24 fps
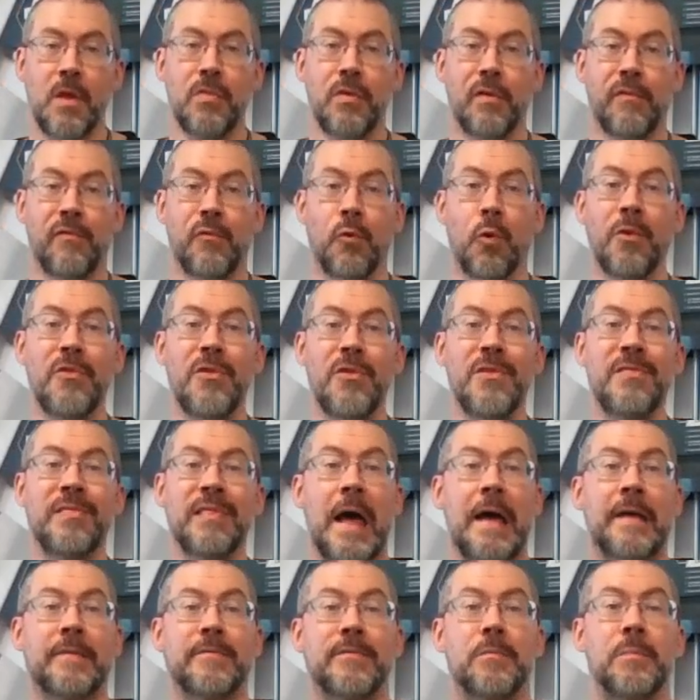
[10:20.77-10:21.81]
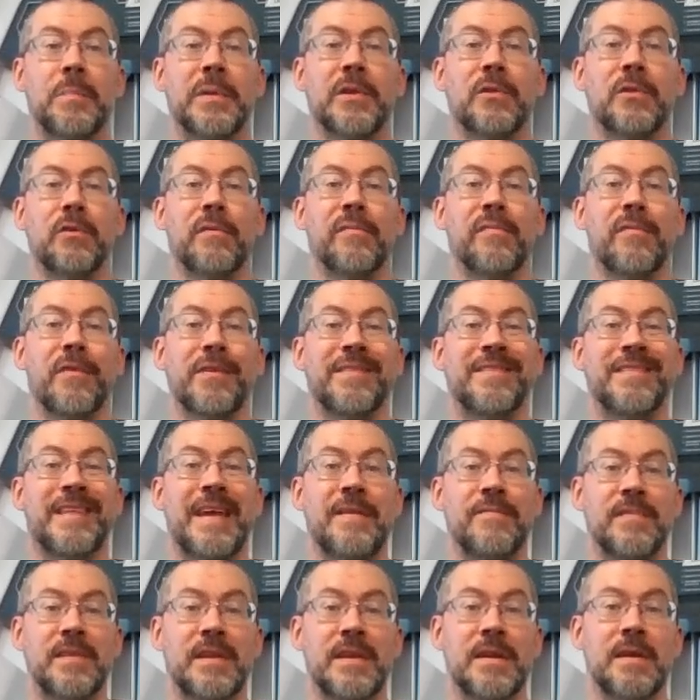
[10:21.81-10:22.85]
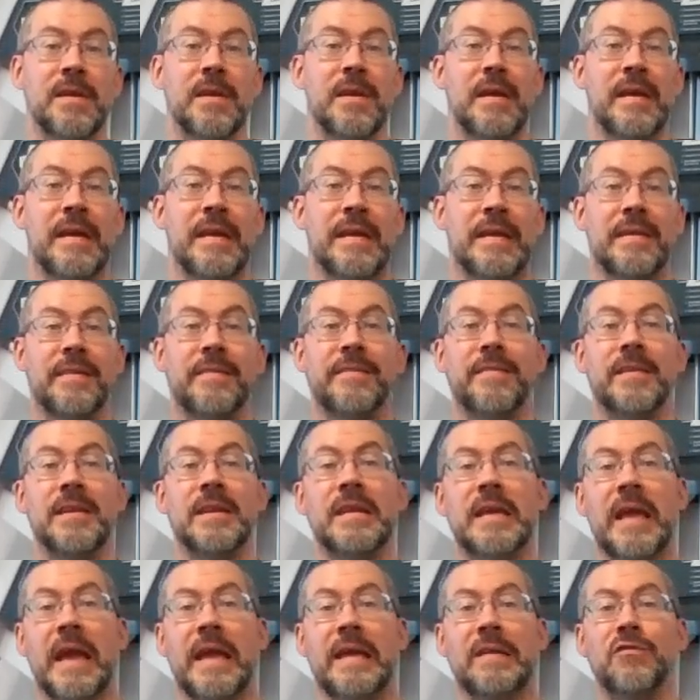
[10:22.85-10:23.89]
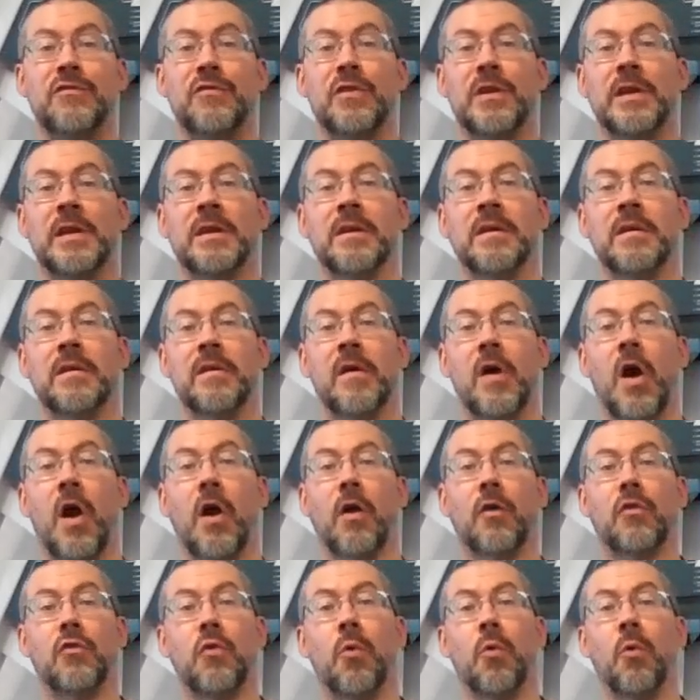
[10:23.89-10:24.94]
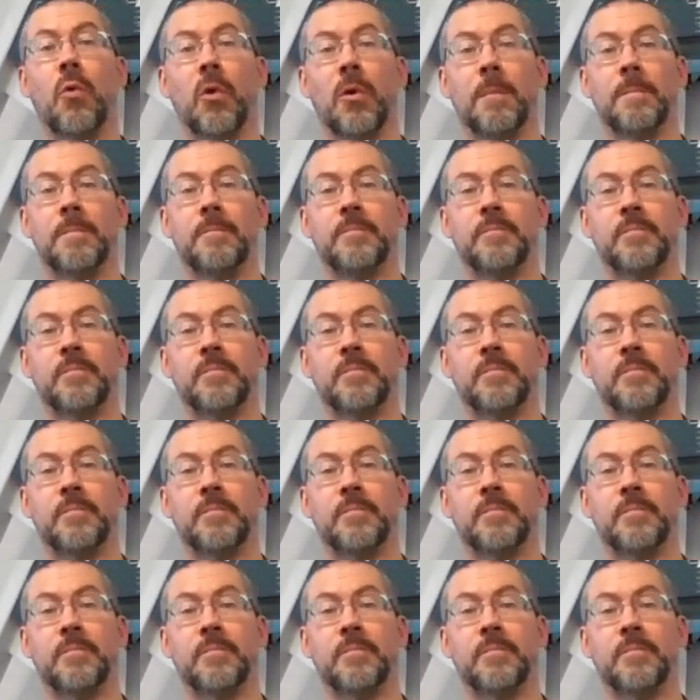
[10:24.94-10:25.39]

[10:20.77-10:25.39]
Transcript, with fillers: The fourth and last pillar for safety is engaging our core.